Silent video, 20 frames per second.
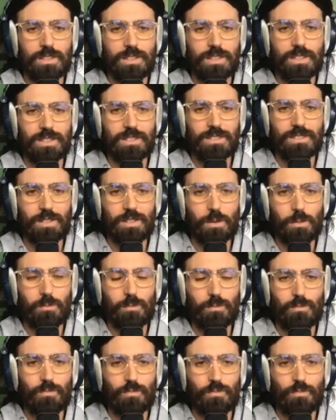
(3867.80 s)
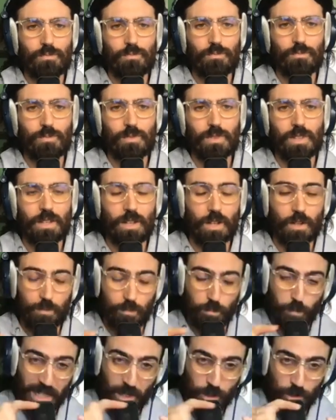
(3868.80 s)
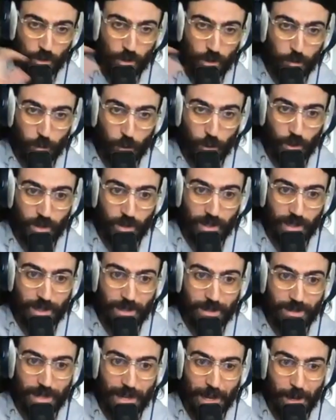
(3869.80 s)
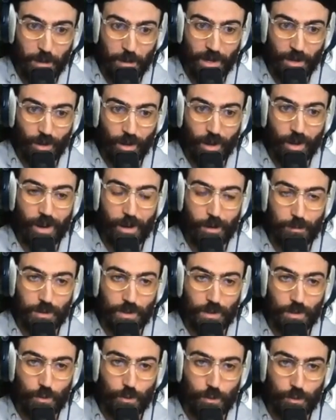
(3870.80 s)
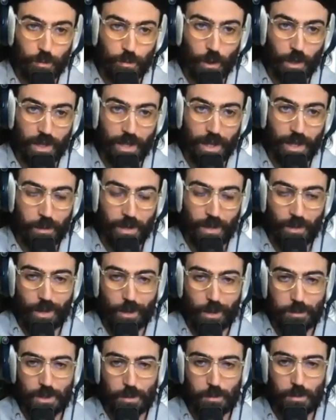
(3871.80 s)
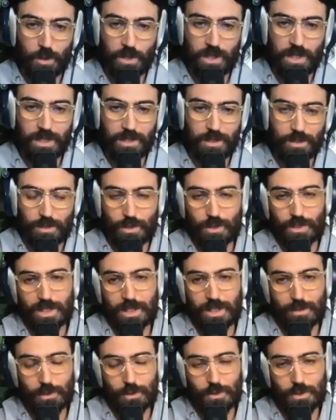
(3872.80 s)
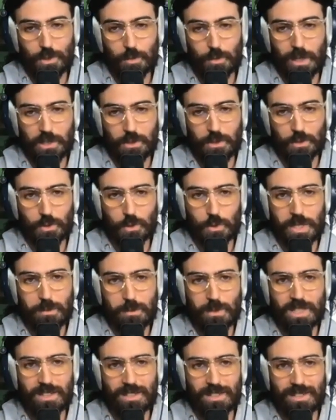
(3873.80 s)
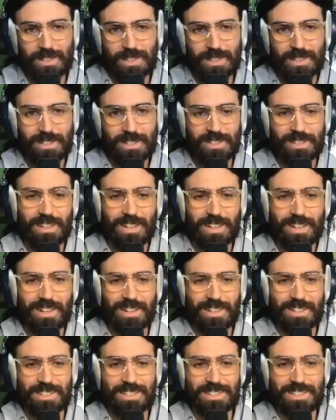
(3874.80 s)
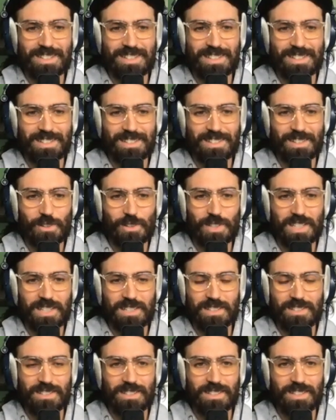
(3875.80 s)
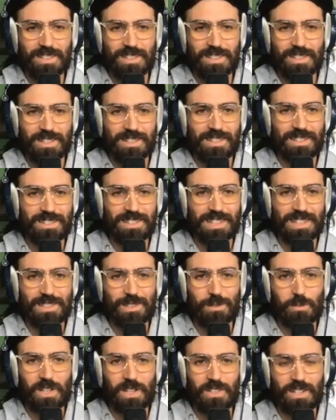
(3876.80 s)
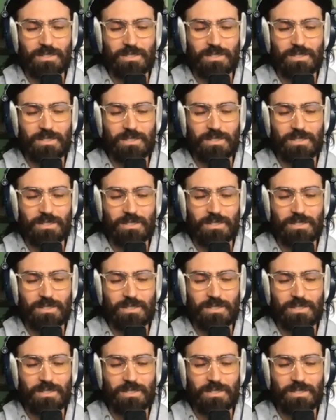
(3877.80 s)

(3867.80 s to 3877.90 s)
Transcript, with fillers: get some, make sure to put that it's MLOps. You were part of MLOps community, so they give you the special treatment, and there it is. I think that's about